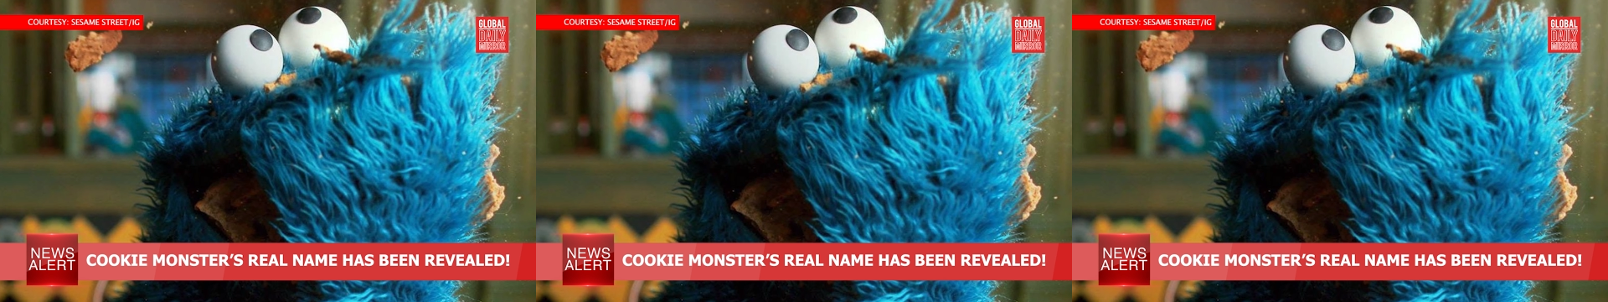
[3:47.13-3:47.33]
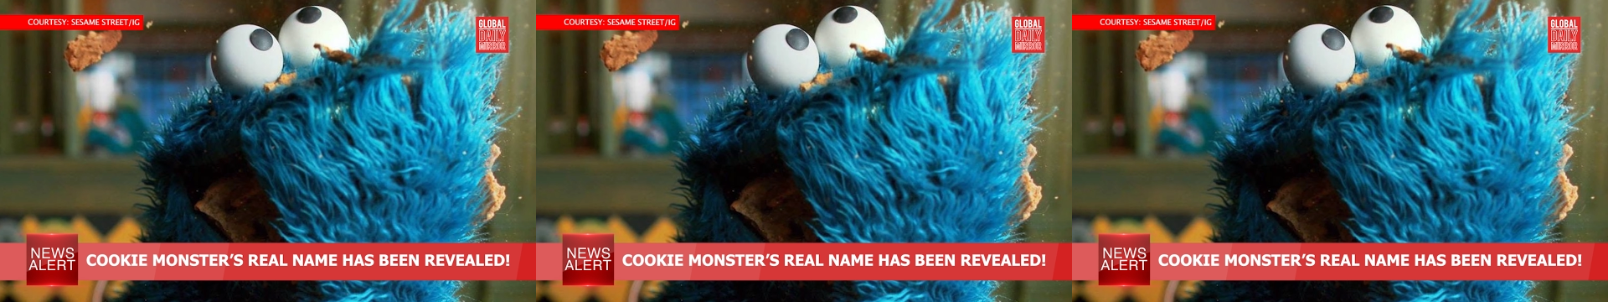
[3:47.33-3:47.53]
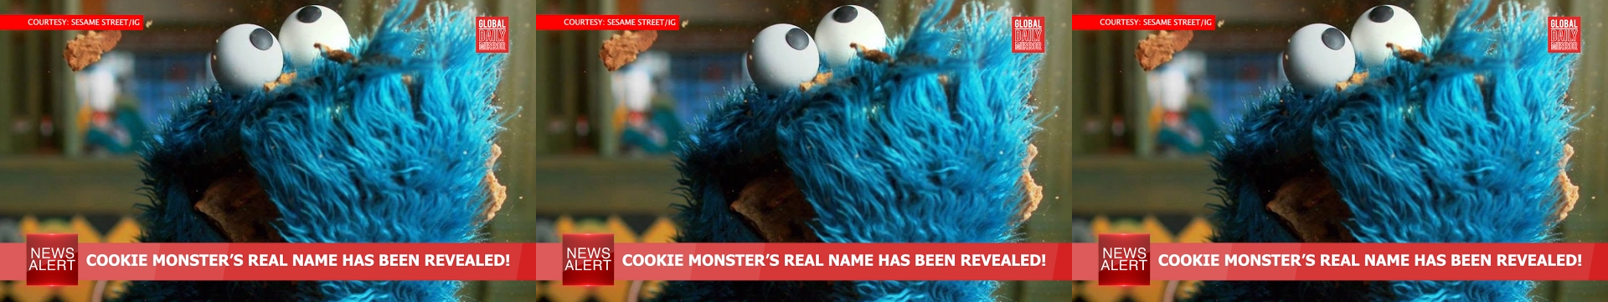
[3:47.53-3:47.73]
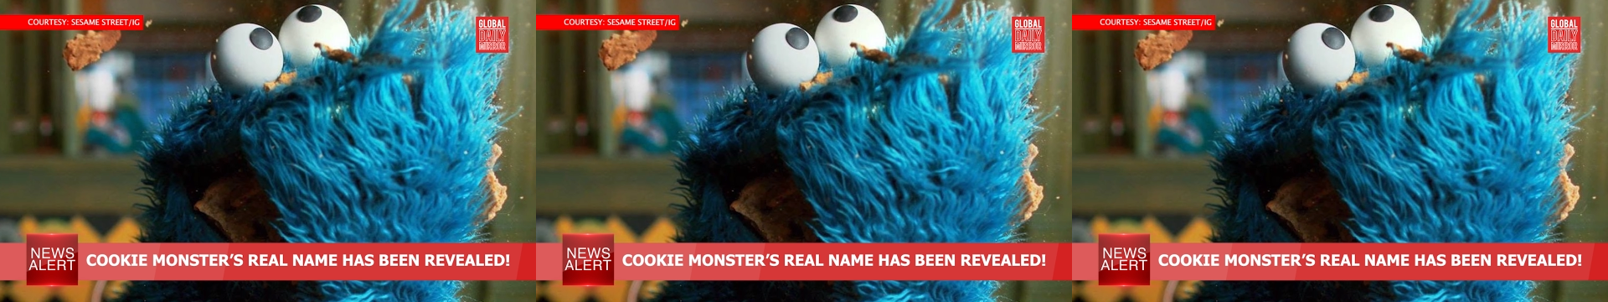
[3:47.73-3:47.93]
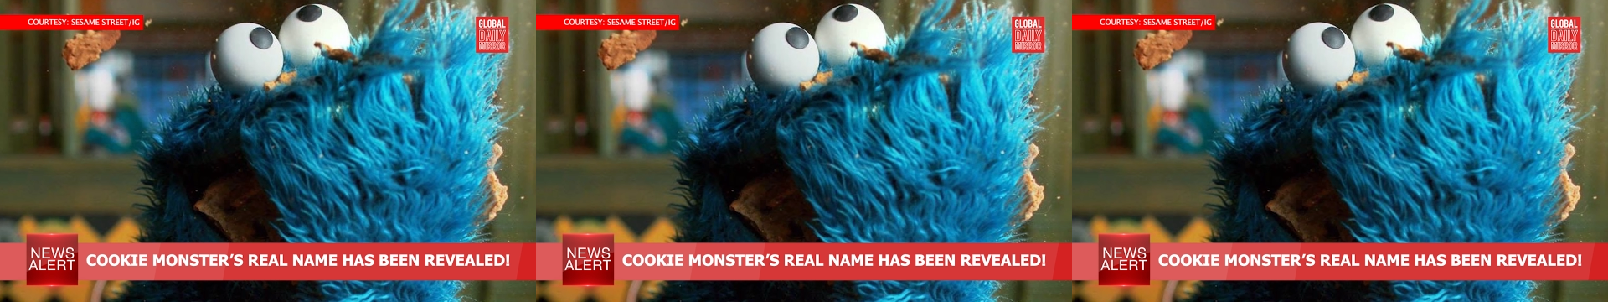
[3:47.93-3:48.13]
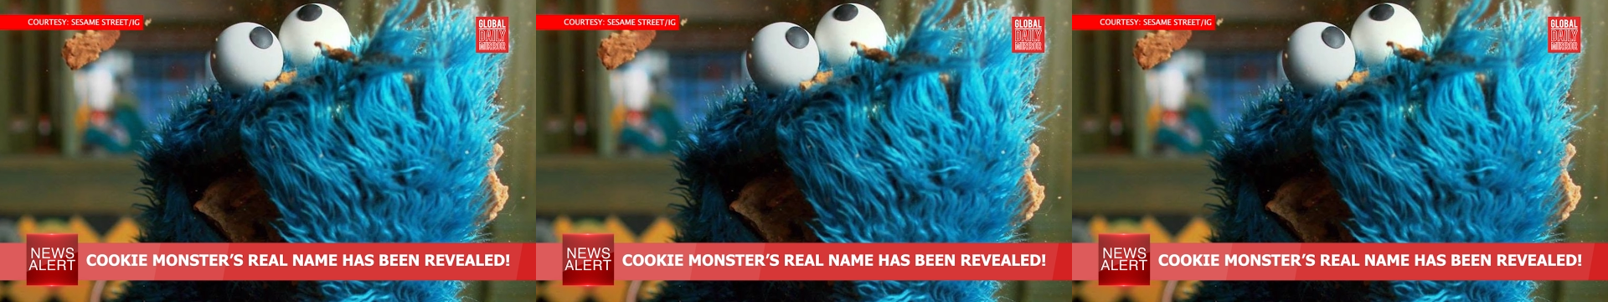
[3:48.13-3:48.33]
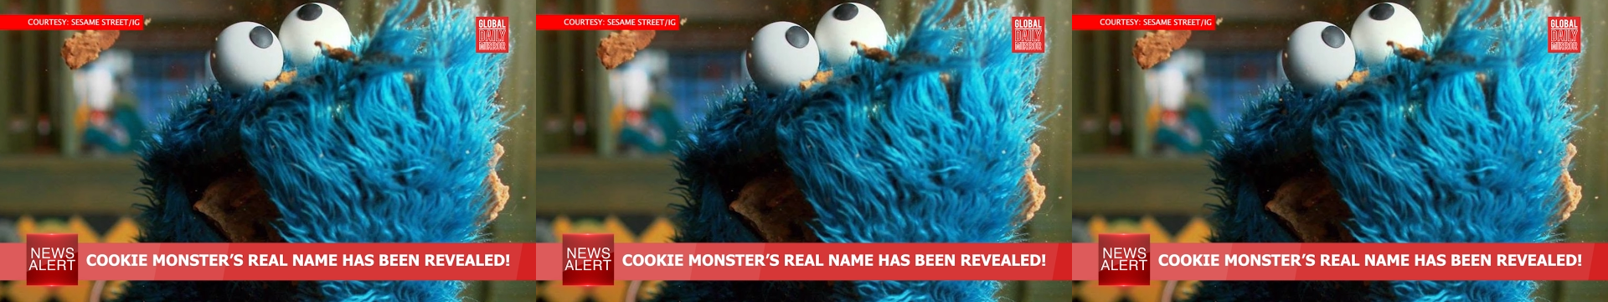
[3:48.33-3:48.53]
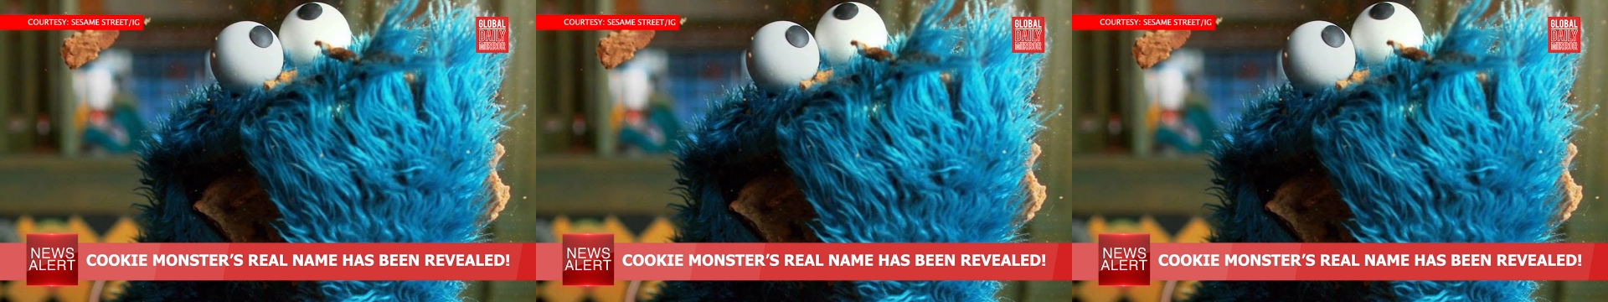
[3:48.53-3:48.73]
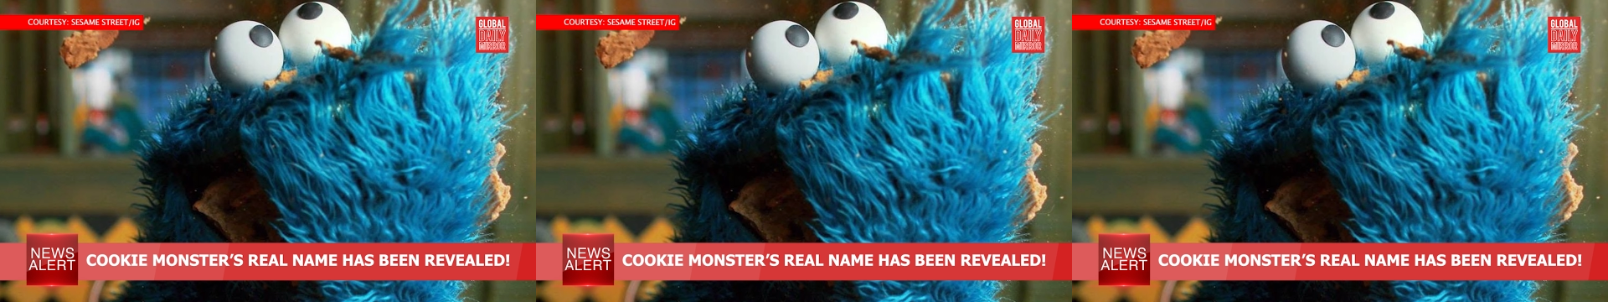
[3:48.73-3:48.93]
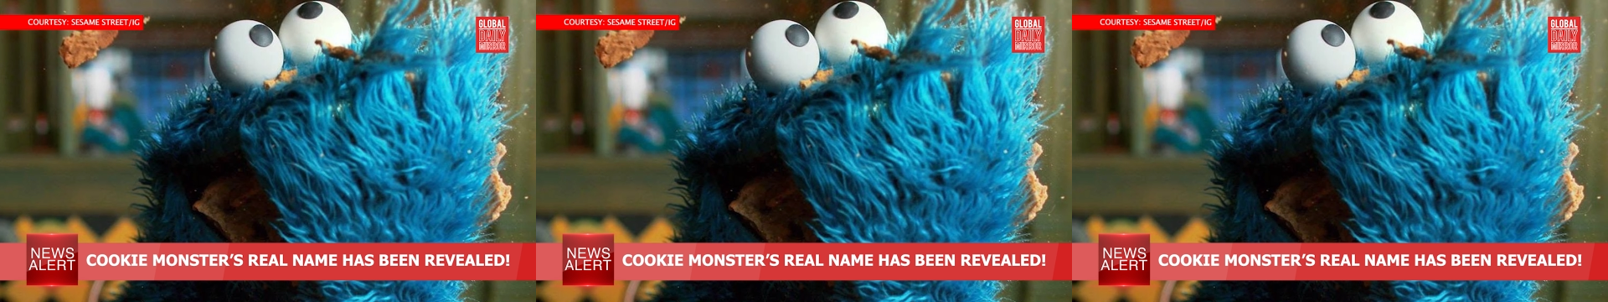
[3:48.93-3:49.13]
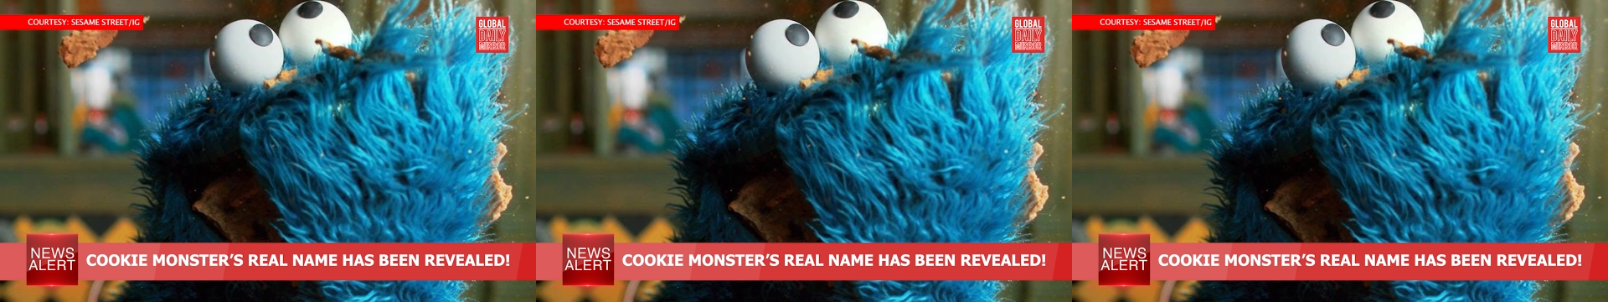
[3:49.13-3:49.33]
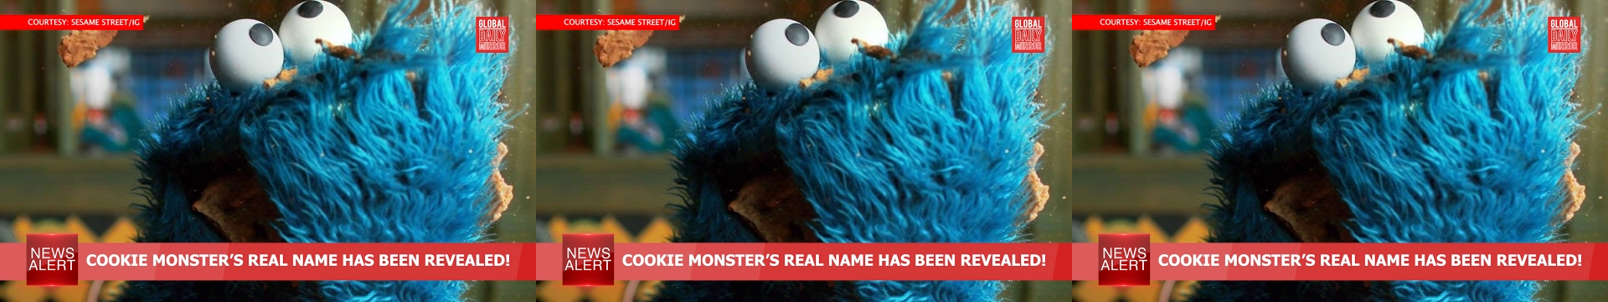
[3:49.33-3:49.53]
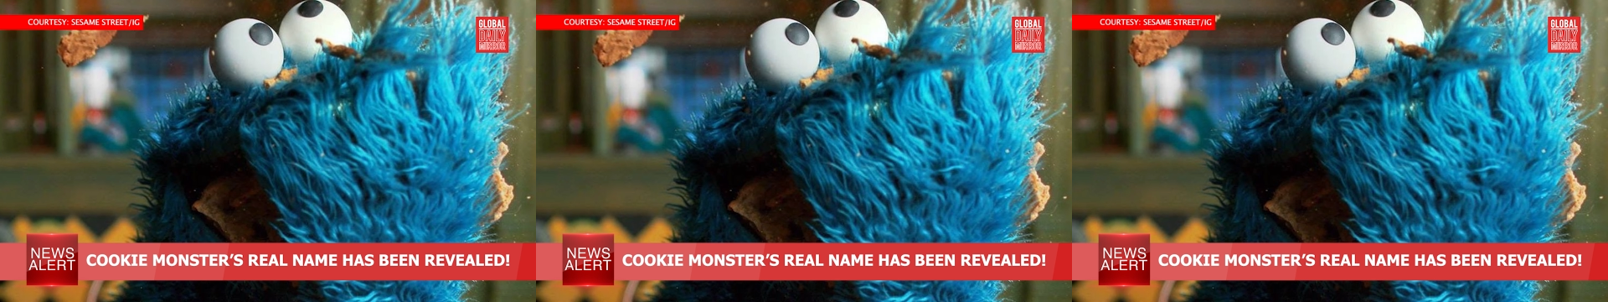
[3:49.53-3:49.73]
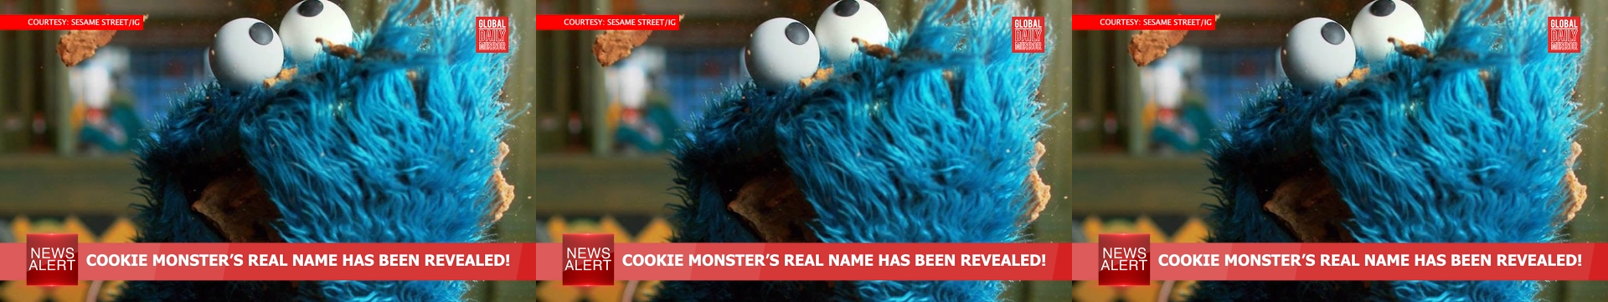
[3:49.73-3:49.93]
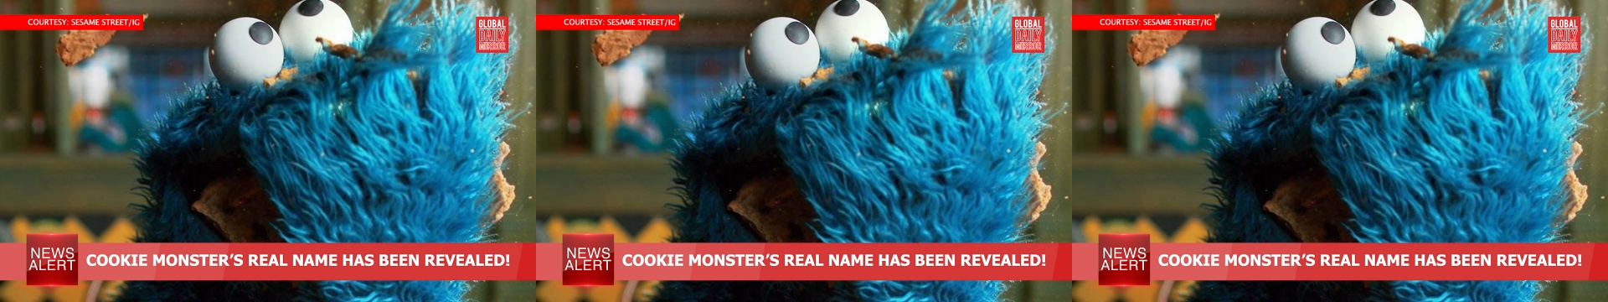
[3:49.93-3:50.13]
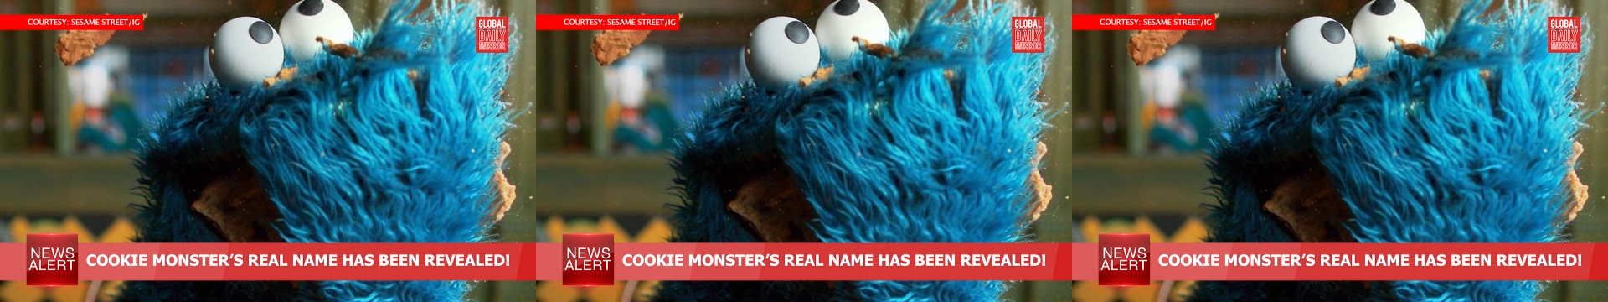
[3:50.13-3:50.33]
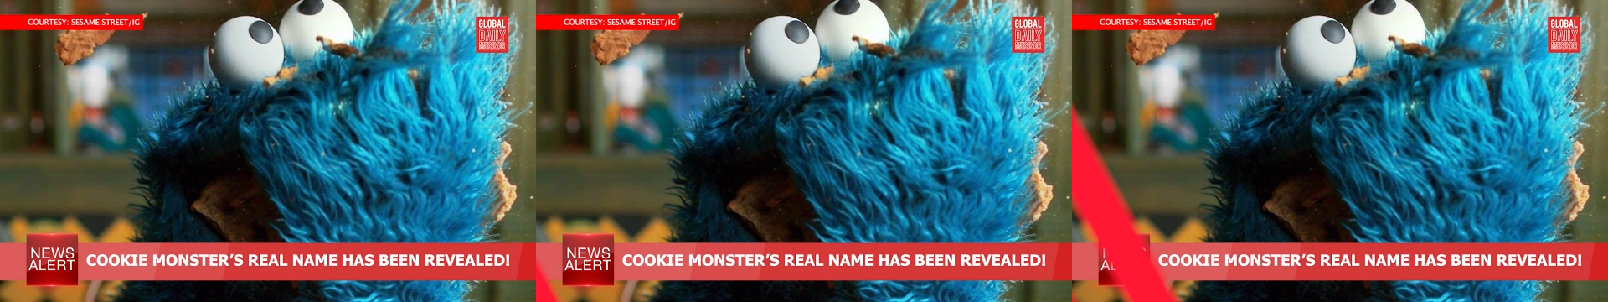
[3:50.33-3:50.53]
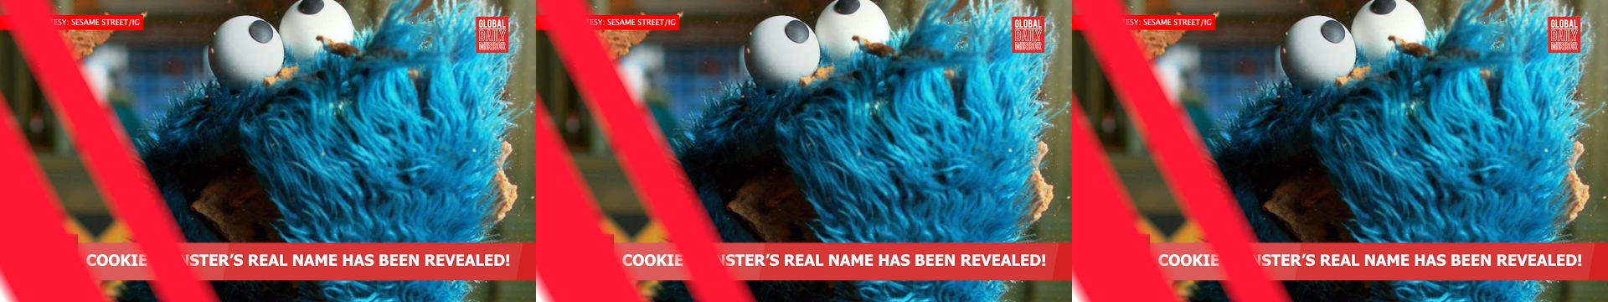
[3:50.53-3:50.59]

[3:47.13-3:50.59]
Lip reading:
[unreadable: no face in view]